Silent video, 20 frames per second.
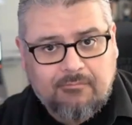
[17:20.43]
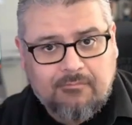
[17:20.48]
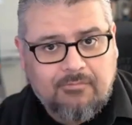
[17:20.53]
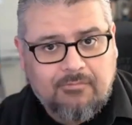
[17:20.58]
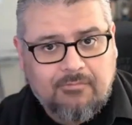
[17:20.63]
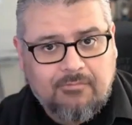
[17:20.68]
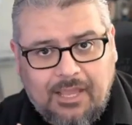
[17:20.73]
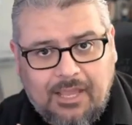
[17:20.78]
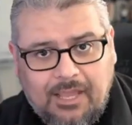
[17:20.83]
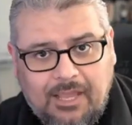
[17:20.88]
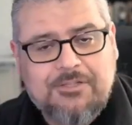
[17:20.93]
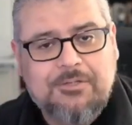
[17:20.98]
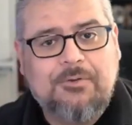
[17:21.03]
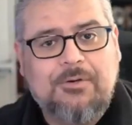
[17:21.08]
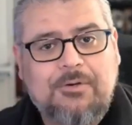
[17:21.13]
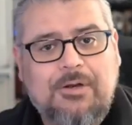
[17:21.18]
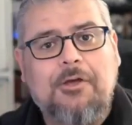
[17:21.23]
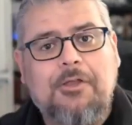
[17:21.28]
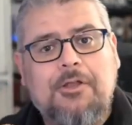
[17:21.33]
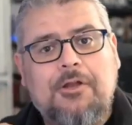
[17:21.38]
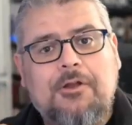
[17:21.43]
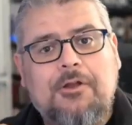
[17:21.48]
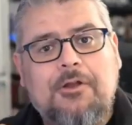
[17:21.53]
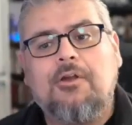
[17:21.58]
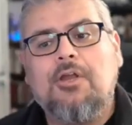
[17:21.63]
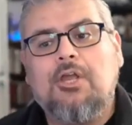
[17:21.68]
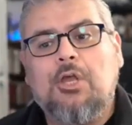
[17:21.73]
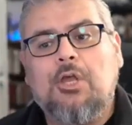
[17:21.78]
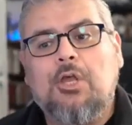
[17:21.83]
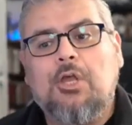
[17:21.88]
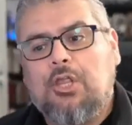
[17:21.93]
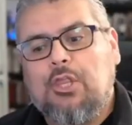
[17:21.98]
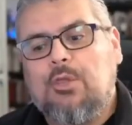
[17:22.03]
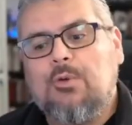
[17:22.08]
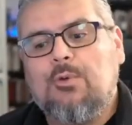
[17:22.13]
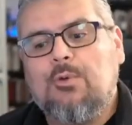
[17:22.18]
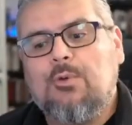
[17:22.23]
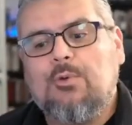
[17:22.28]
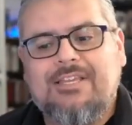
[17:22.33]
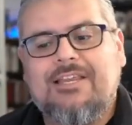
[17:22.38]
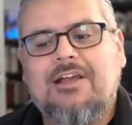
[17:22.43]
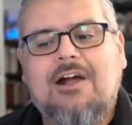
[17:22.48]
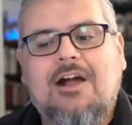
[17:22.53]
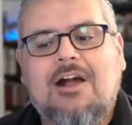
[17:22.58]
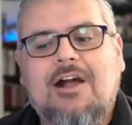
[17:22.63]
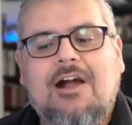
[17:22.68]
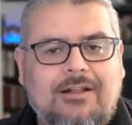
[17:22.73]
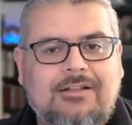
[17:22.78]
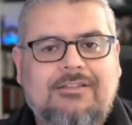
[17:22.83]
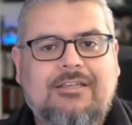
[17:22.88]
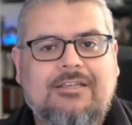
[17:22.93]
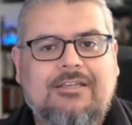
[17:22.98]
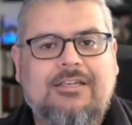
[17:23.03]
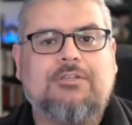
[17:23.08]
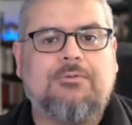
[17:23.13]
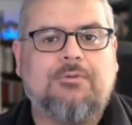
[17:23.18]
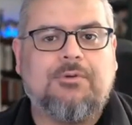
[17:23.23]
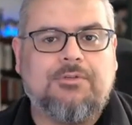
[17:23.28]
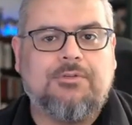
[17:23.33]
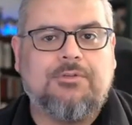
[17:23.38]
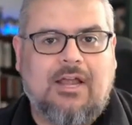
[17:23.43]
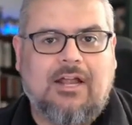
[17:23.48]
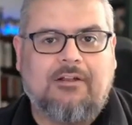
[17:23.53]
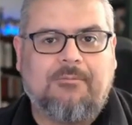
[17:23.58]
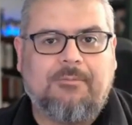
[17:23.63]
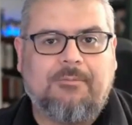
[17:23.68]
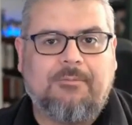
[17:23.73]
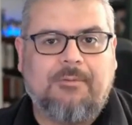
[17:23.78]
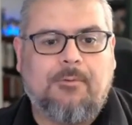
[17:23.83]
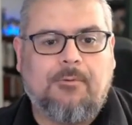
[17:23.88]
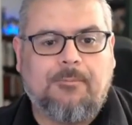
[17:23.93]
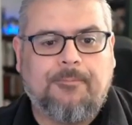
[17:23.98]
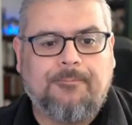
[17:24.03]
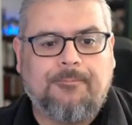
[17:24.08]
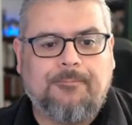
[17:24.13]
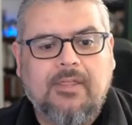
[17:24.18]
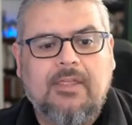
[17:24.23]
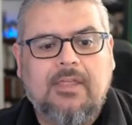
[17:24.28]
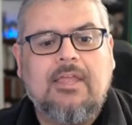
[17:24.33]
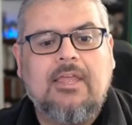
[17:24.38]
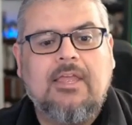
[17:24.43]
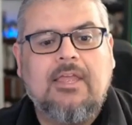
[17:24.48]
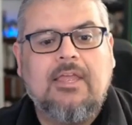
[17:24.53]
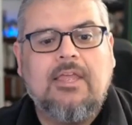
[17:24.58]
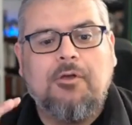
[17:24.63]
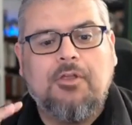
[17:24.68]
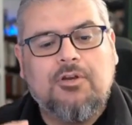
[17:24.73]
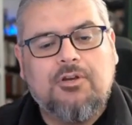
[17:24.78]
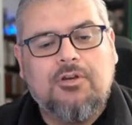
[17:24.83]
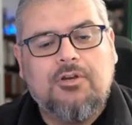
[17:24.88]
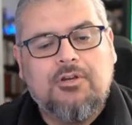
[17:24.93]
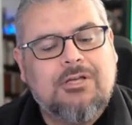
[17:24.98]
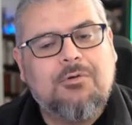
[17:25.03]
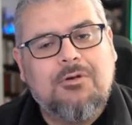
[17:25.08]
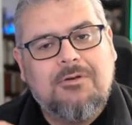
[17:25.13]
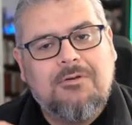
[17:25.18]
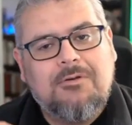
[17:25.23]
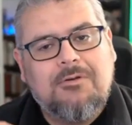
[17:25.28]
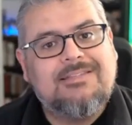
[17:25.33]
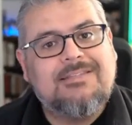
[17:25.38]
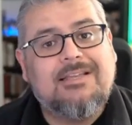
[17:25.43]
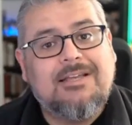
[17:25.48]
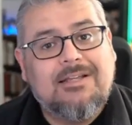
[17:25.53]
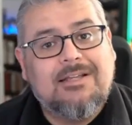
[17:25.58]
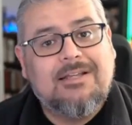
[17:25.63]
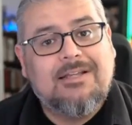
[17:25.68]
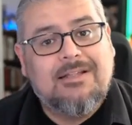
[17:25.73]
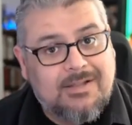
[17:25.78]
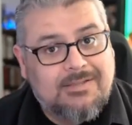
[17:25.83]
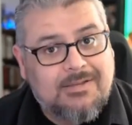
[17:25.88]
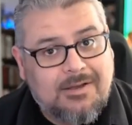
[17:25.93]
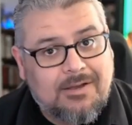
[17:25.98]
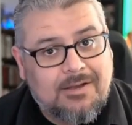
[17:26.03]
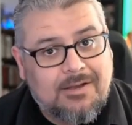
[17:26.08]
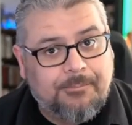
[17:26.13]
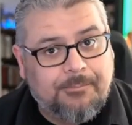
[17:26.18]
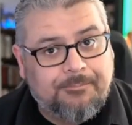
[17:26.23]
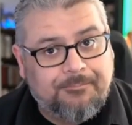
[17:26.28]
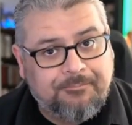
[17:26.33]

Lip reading: And so now you're using content to attract people. You're still investing a lot of time.